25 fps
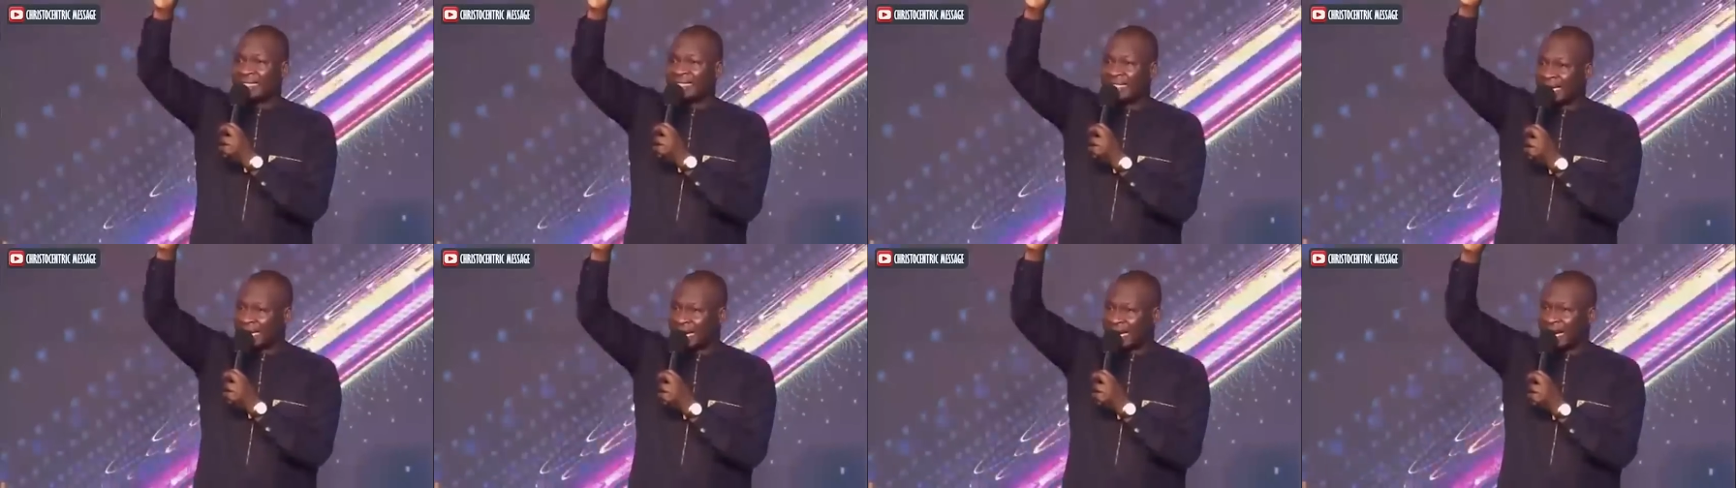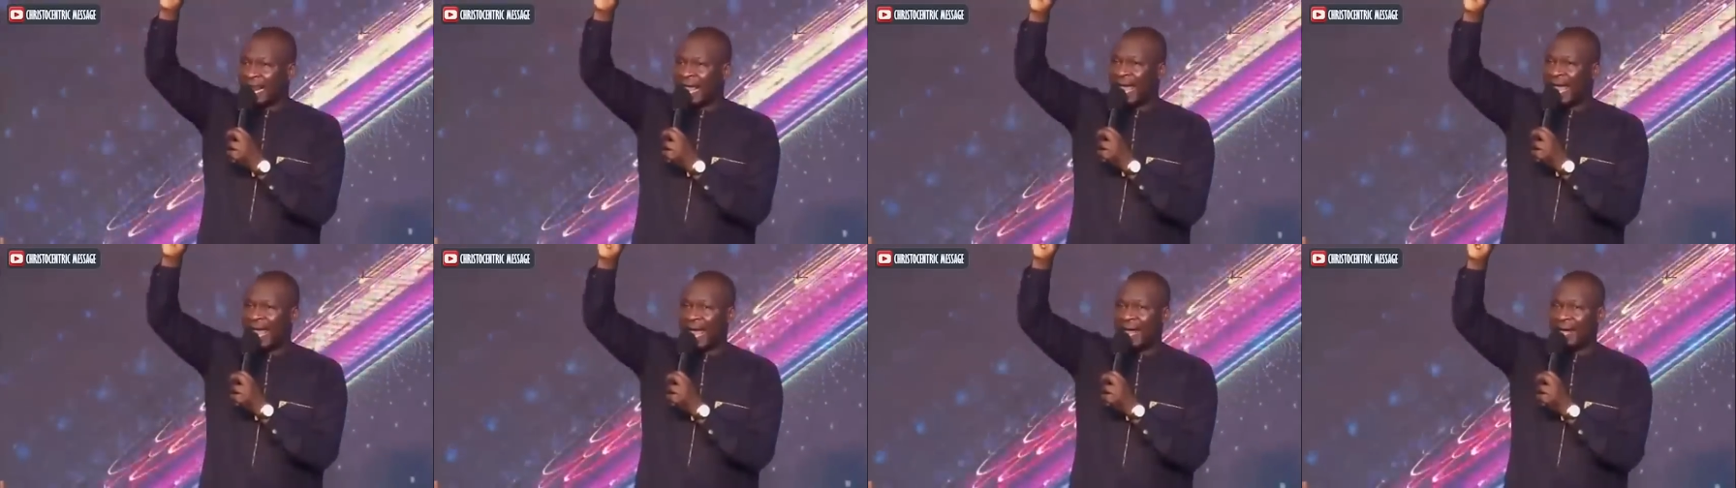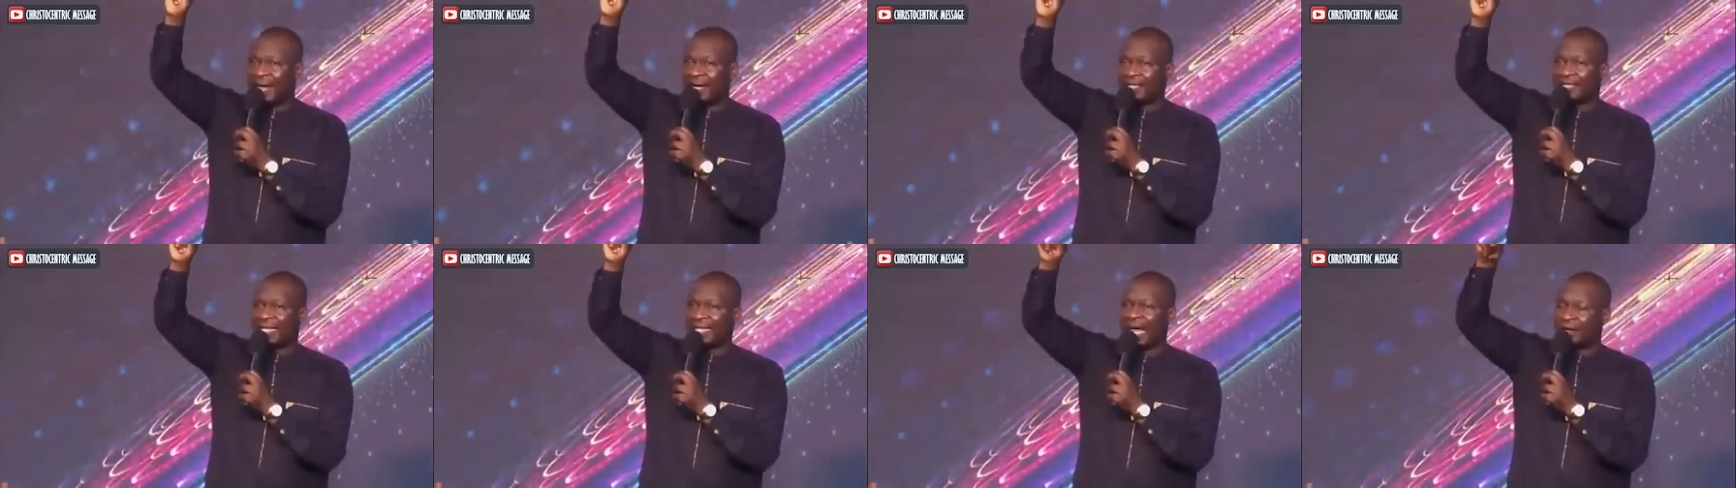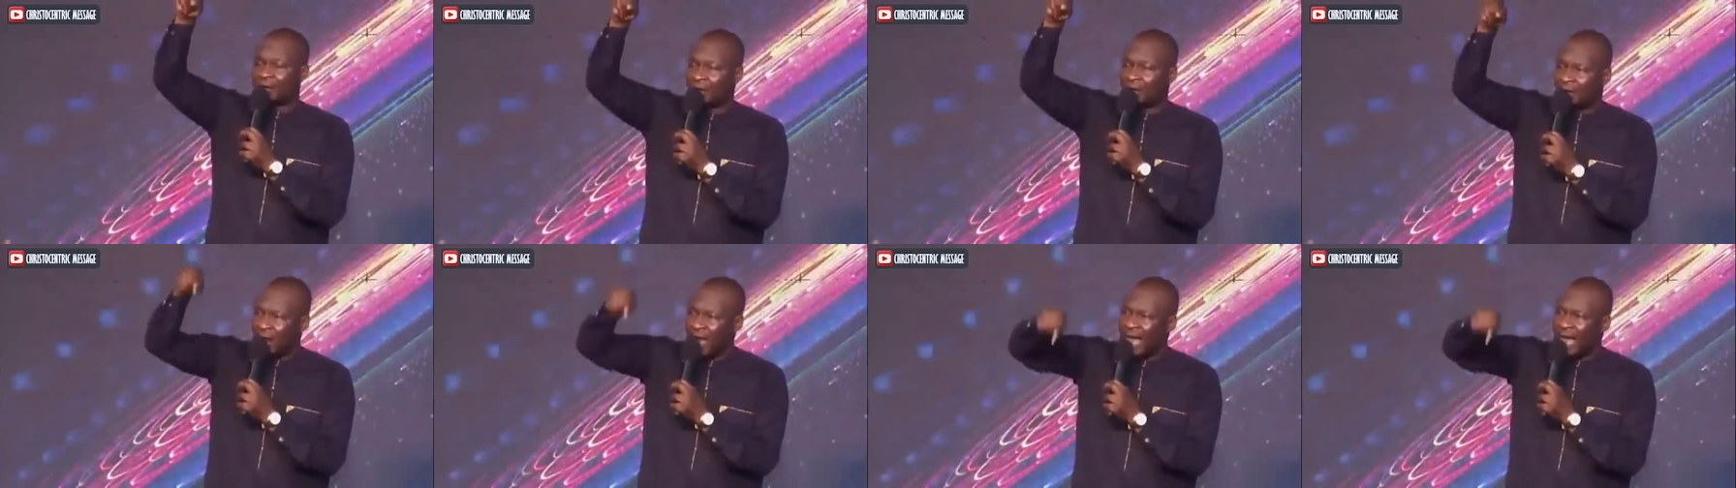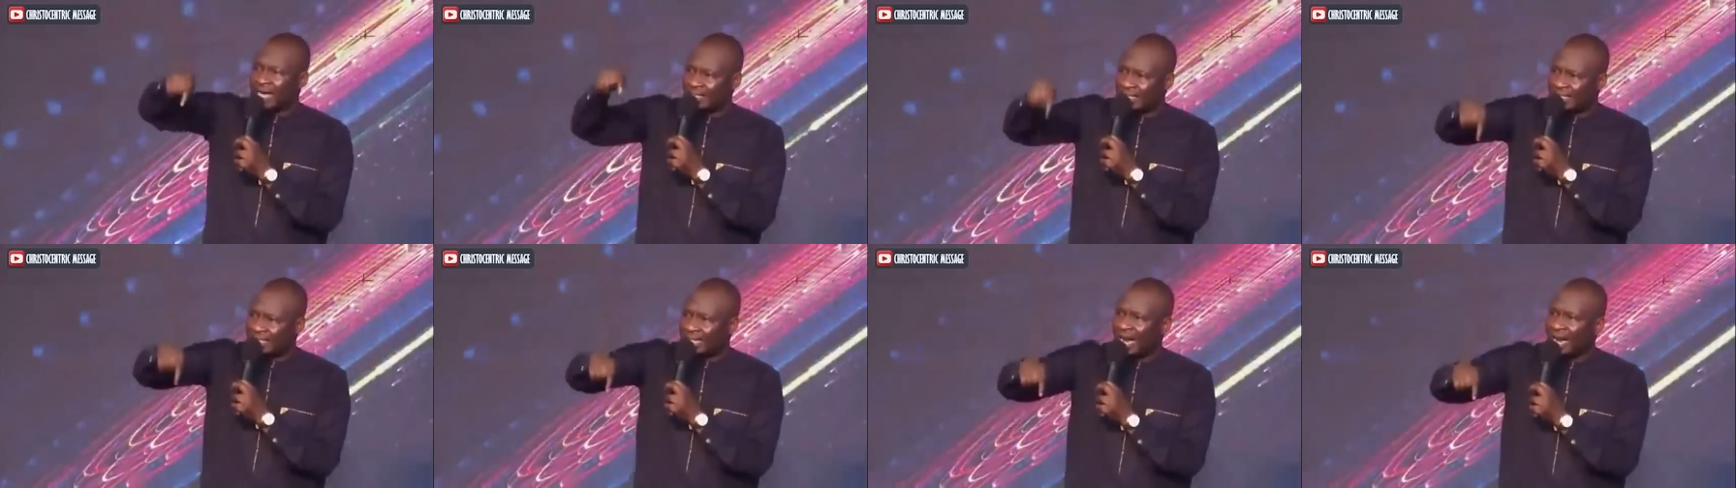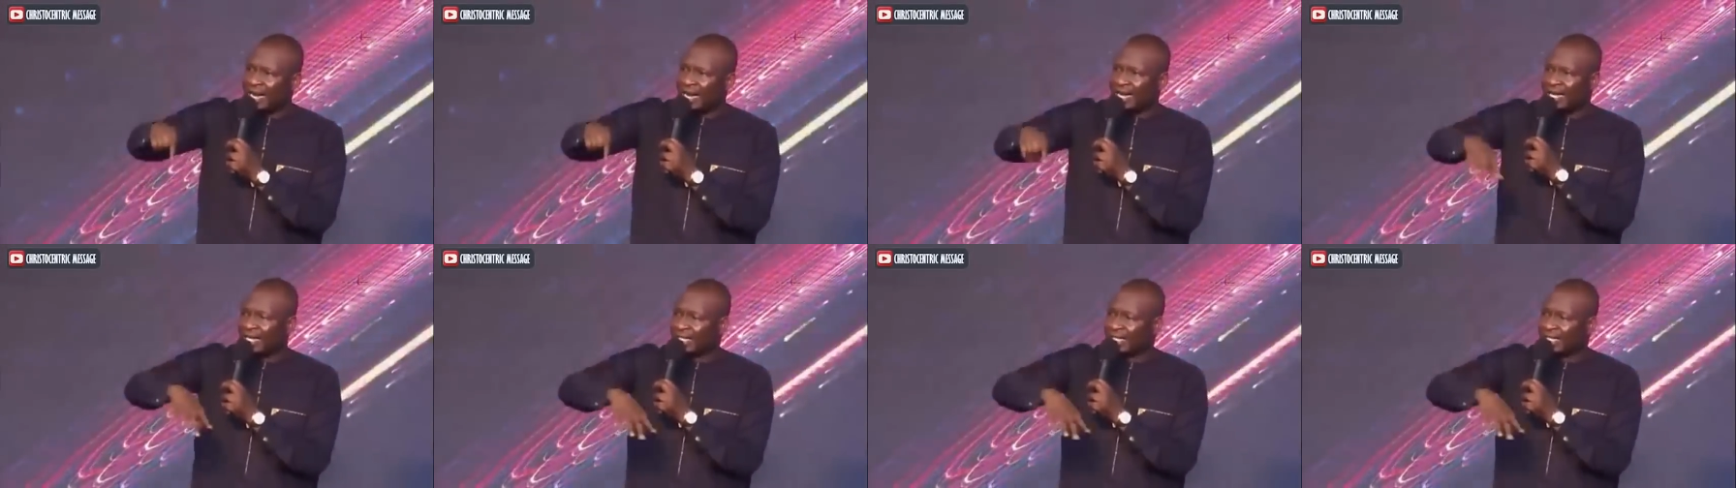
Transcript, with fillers: declare that right here